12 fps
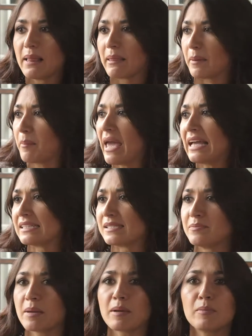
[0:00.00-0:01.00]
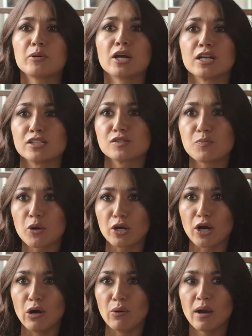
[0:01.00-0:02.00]
like pants and maybe I put on a sport
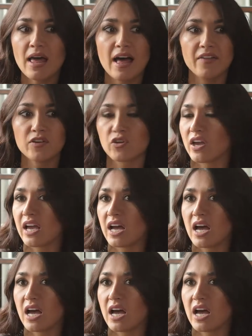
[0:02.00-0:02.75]
coat and they're like,